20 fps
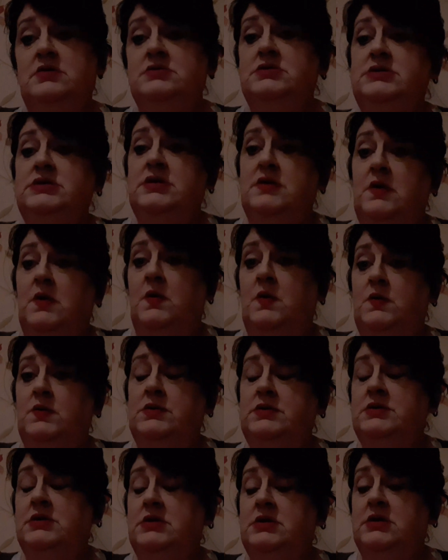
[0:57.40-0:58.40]
you know,
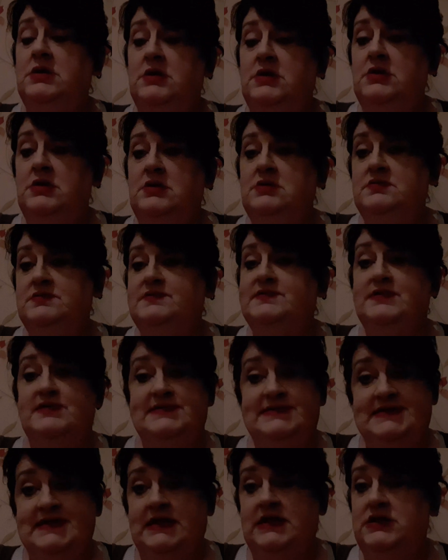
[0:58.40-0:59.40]

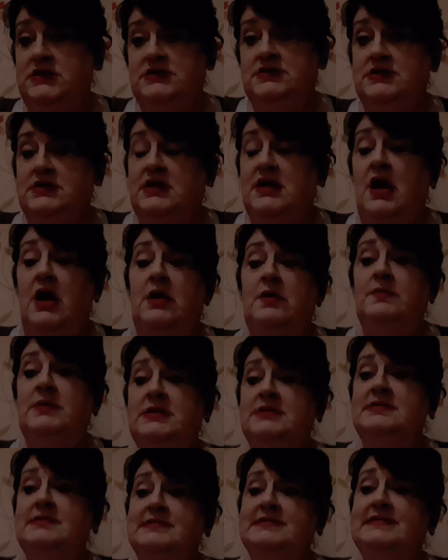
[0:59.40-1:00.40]
just say it in the
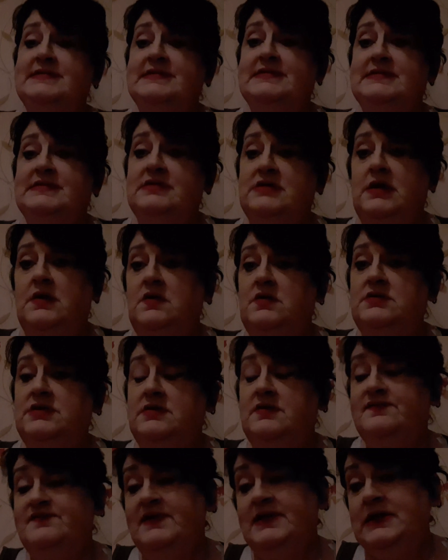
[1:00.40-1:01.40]
comments, how
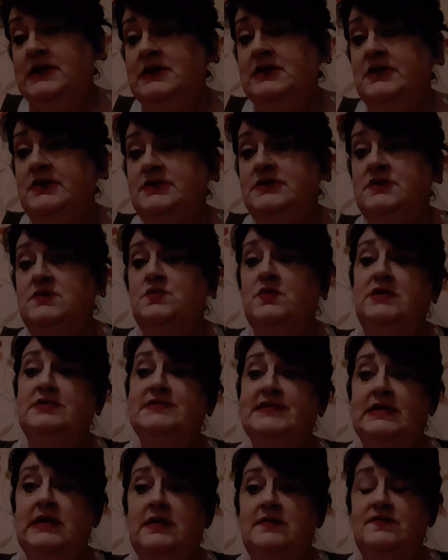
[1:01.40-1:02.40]
you're feeling,
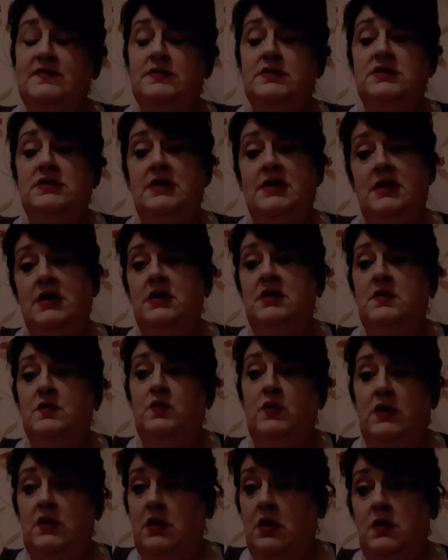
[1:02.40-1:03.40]
whatever.
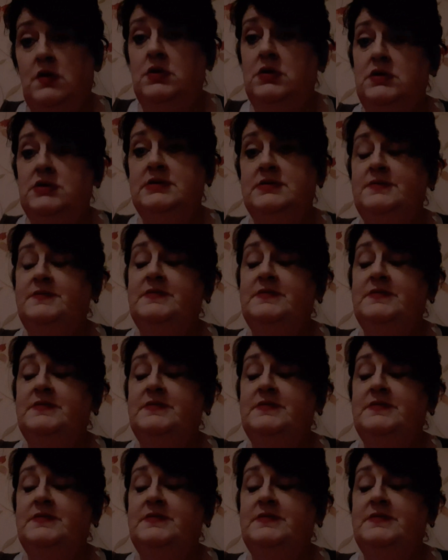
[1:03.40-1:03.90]
We're all